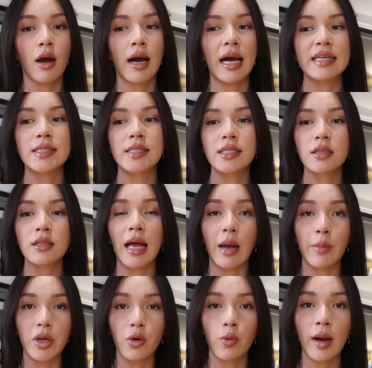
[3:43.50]
I still
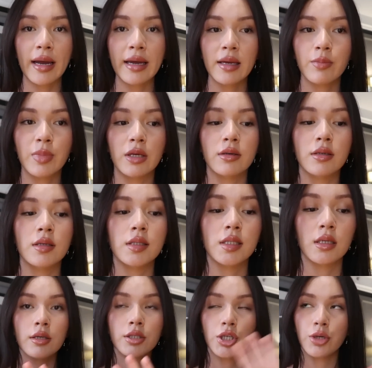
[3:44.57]
am in a way,
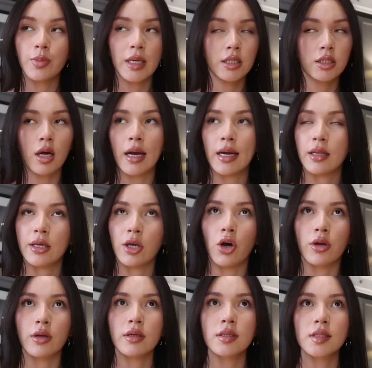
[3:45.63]
because to be entirely
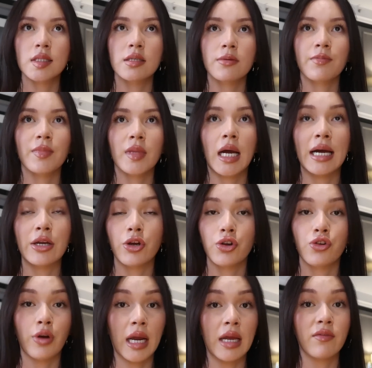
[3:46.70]
honest, I
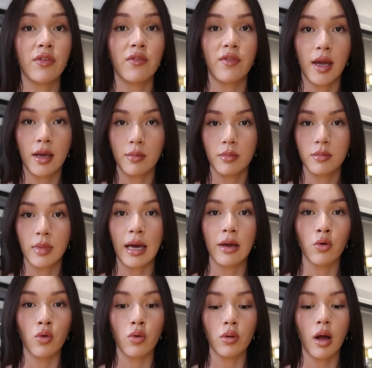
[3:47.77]
don't crave fame
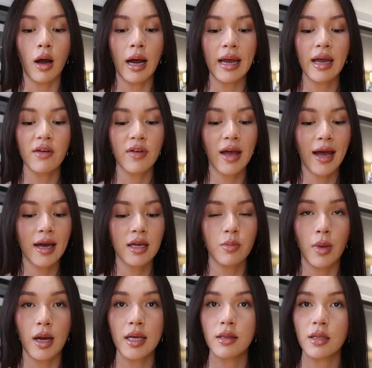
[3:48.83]
at all. I have had
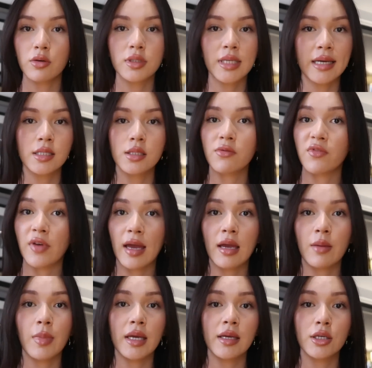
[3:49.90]
my little taste of
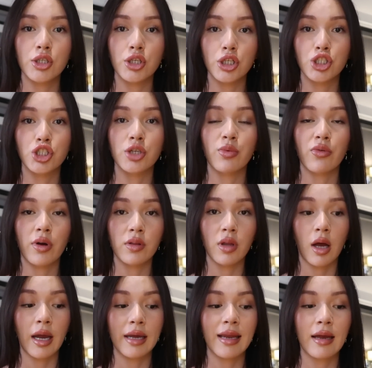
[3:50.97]
fame being a YouTuber
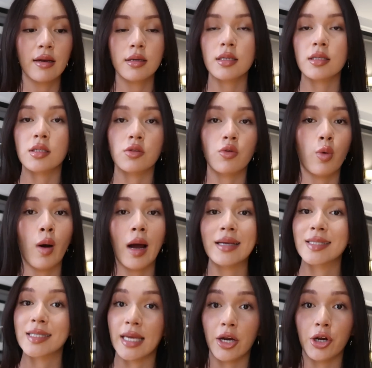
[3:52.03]
online, and it is
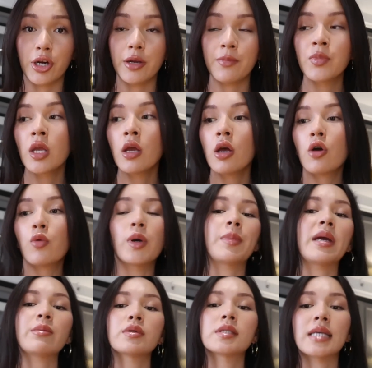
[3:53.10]
quite scary. When
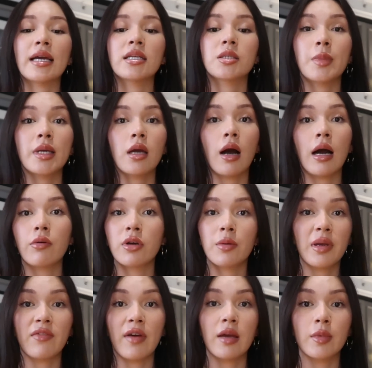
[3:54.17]
people say to me, I want to
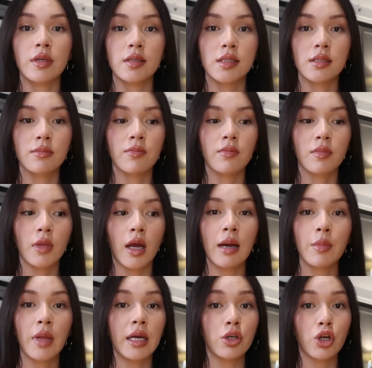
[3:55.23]
be famous,
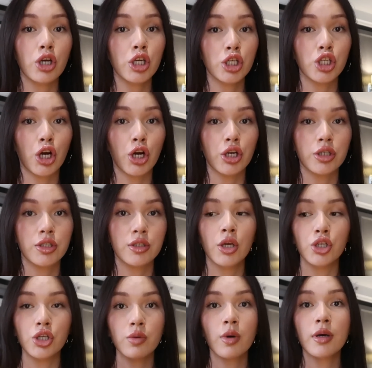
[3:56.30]
I'm like, no, you don't.
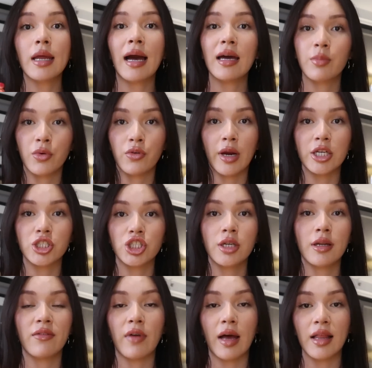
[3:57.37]
You want
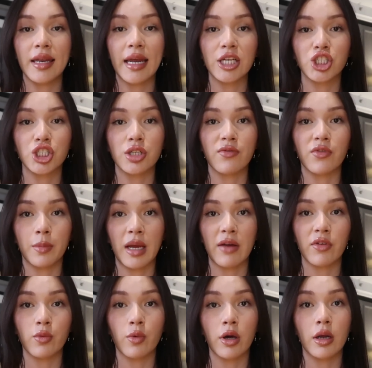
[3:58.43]
admiration and validation from
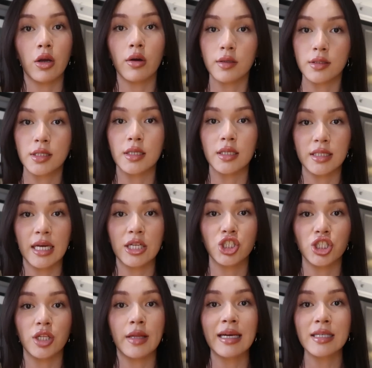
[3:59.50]
everyone and constant
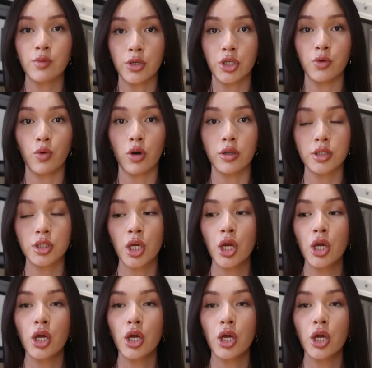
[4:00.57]
attention. That's what you want.